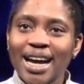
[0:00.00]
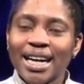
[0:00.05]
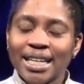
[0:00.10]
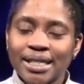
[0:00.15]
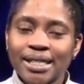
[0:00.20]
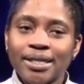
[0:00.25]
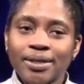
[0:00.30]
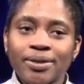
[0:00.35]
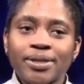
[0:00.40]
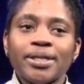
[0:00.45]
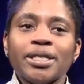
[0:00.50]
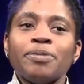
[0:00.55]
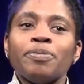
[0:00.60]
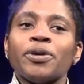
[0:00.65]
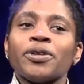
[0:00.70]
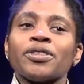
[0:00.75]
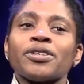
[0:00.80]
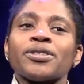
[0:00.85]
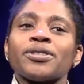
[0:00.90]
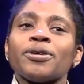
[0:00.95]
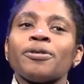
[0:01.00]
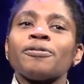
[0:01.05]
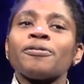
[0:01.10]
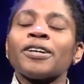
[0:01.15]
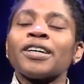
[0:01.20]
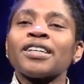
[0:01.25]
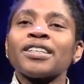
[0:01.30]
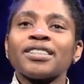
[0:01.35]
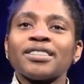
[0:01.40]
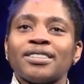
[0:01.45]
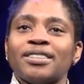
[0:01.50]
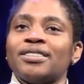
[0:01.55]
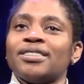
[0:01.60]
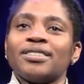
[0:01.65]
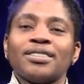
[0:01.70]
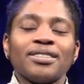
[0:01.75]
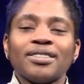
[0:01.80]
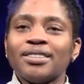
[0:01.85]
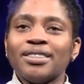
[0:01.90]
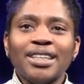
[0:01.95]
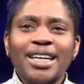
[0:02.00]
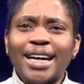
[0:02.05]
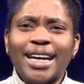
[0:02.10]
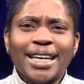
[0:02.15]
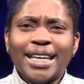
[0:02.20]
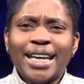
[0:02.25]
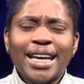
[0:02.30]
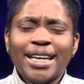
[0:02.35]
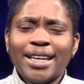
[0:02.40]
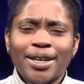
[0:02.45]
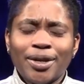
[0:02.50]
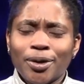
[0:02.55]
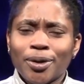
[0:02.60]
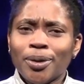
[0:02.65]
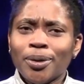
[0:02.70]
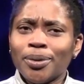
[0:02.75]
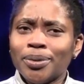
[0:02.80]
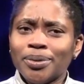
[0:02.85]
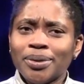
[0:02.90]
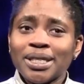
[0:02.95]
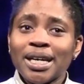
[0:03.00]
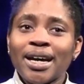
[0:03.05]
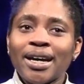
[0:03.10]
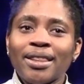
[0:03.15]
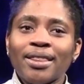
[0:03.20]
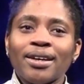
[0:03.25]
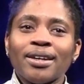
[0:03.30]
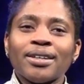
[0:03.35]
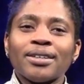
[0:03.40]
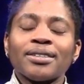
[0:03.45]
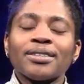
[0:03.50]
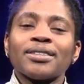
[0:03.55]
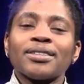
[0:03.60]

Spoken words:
I still sleep on the sofa. I can't get a cold either.